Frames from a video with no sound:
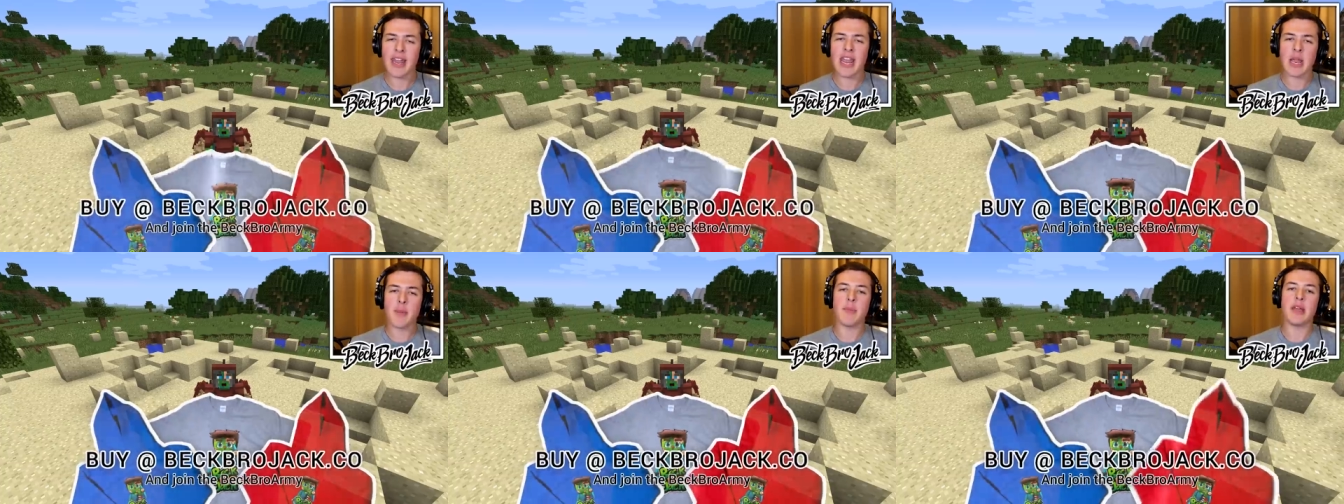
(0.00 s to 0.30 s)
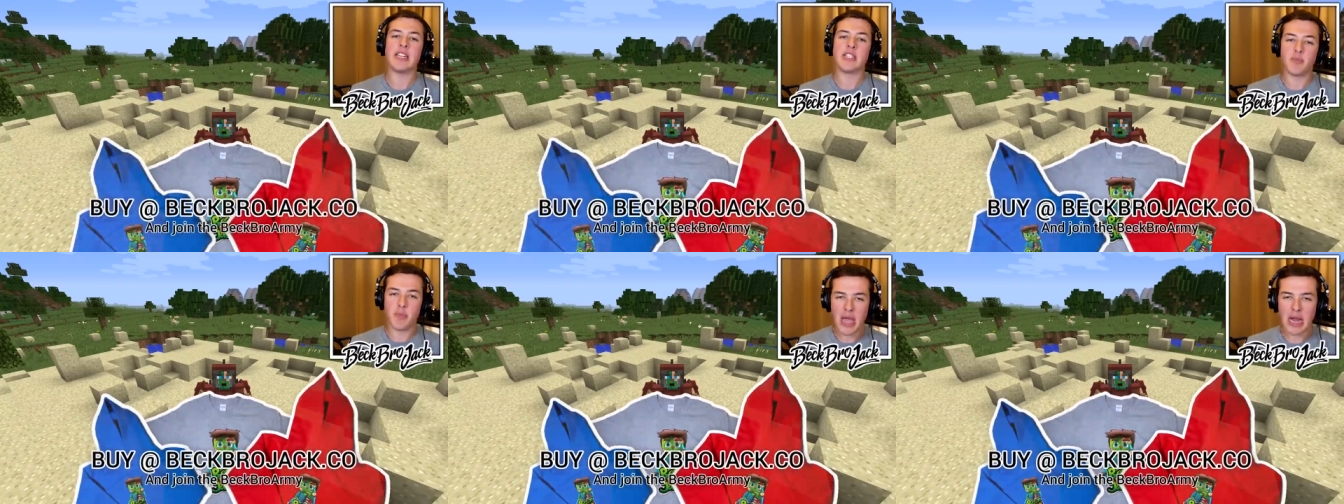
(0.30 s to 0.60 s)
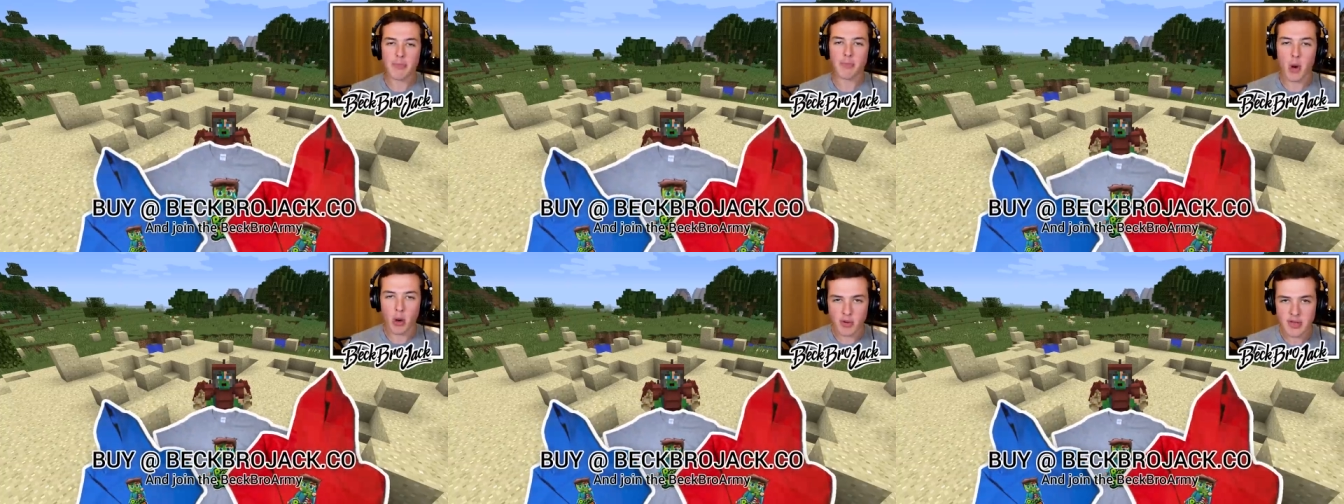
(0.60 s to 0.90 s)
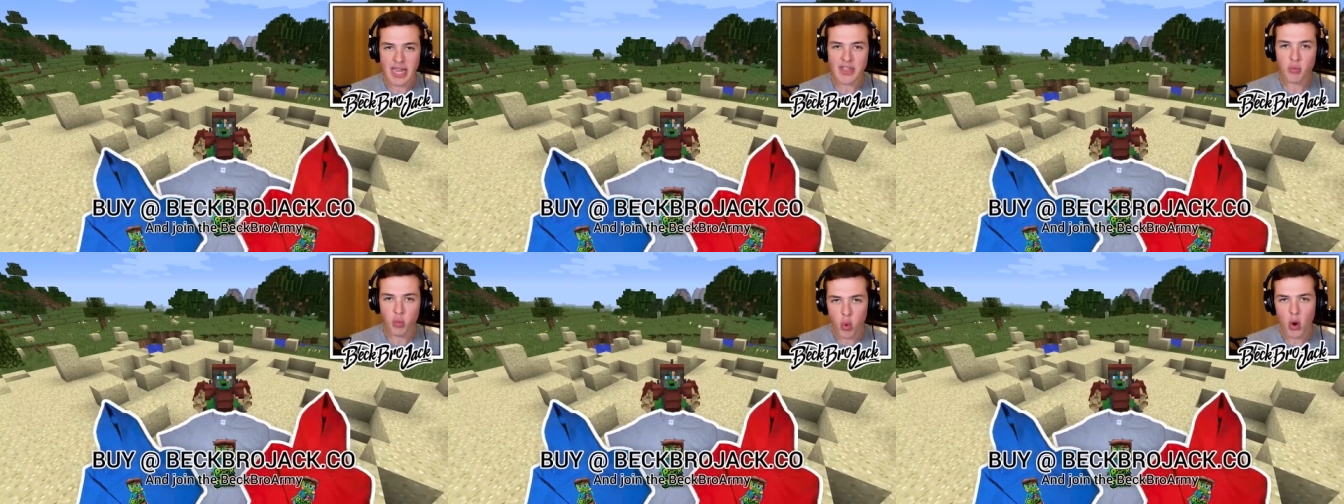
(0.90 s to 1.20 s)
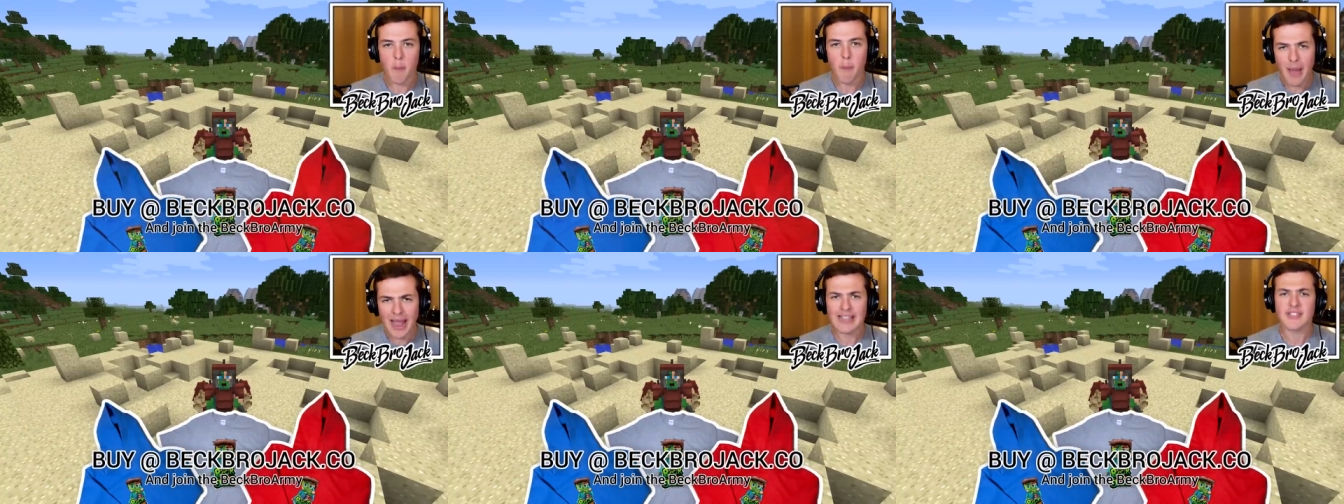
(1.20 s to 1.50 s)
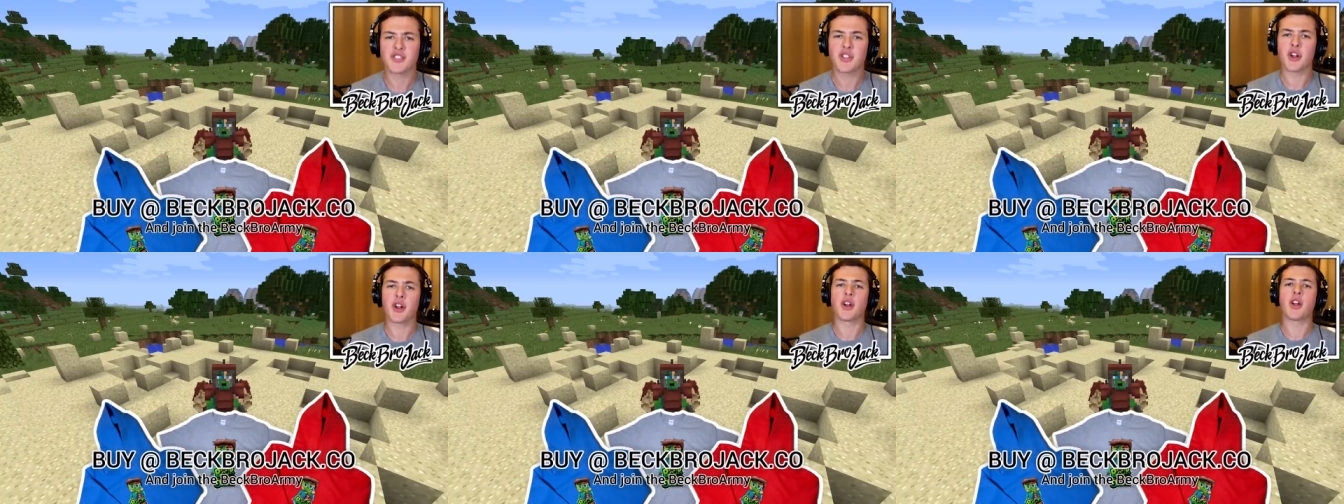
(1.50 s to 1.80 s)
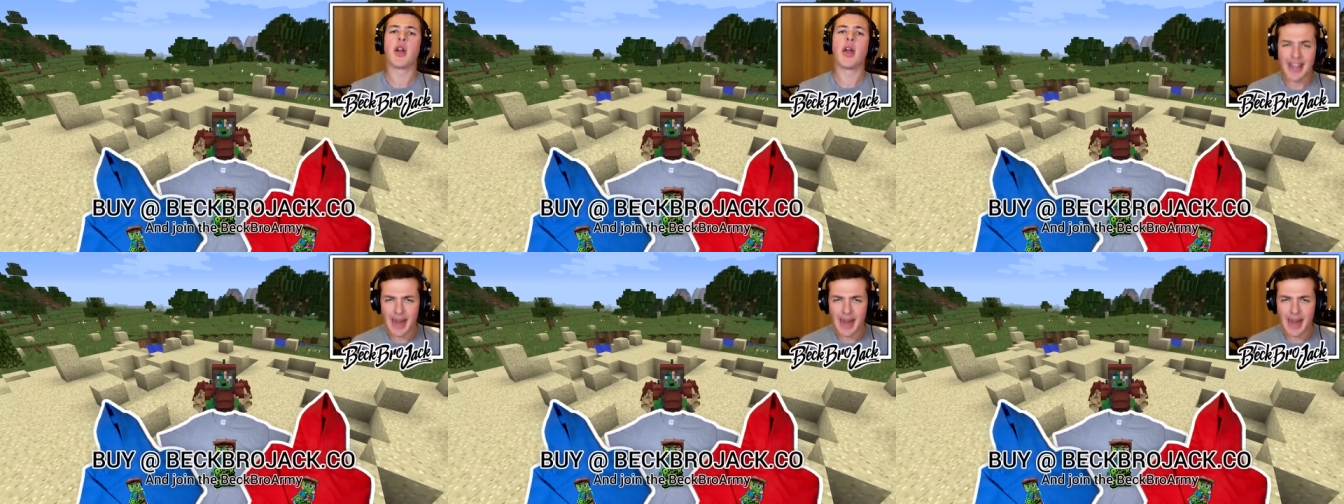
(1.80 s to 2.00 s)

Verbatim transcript: name is Beckbro Deathworm Master,